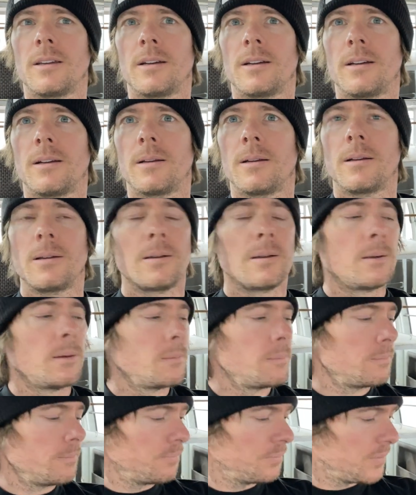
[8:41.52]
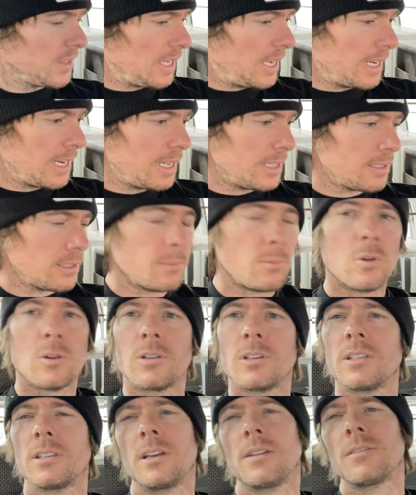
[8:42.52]
Um, I got some more
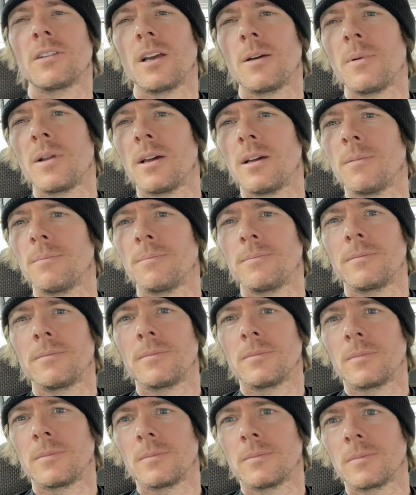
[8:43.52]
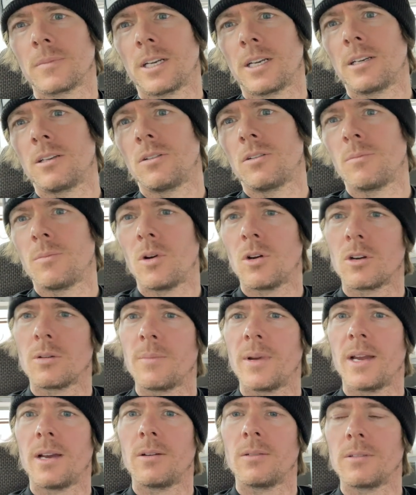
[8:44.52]
stuff coming up. Gonna do a motor
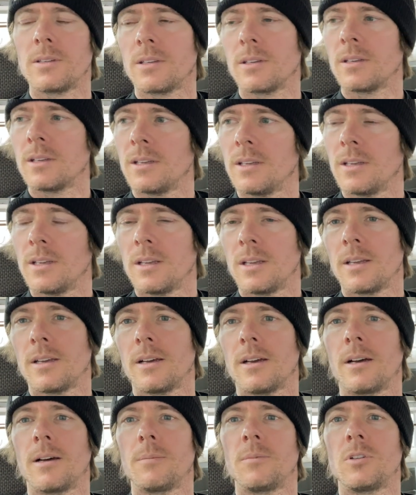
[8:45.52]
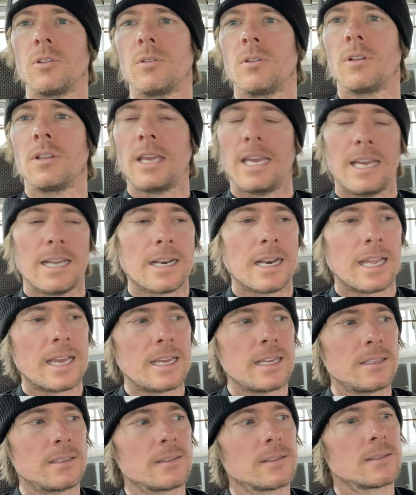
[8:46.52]
mount, um, doing the
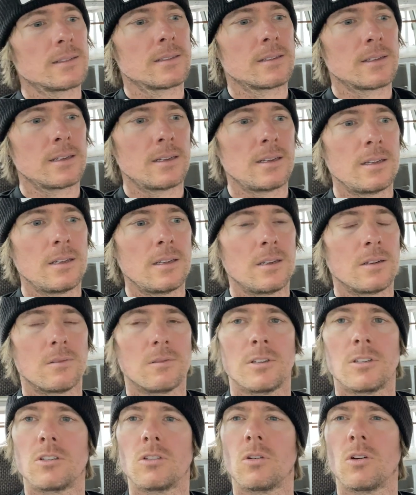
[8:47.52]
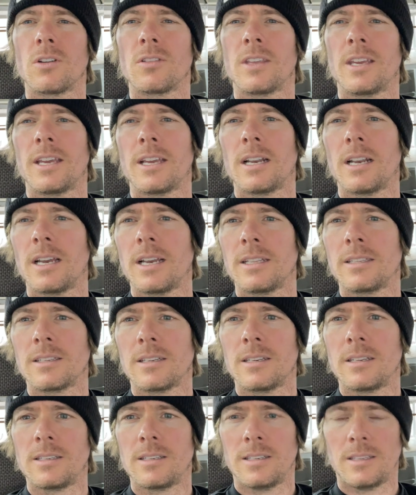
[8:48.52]
headlights, restoring the headlights,
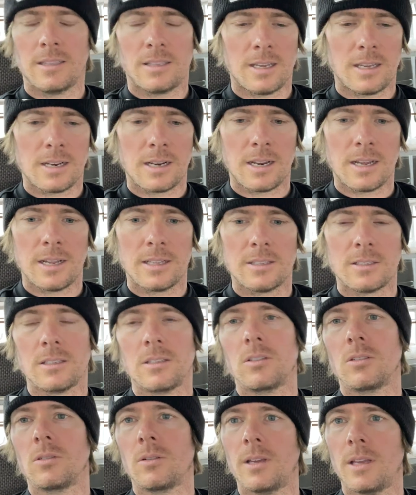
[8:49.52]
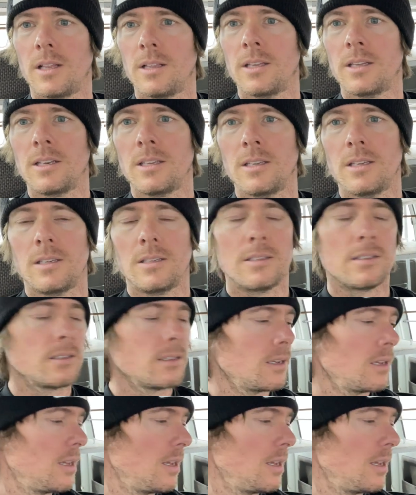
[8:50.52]
gonna tint the headlights and do LEDs,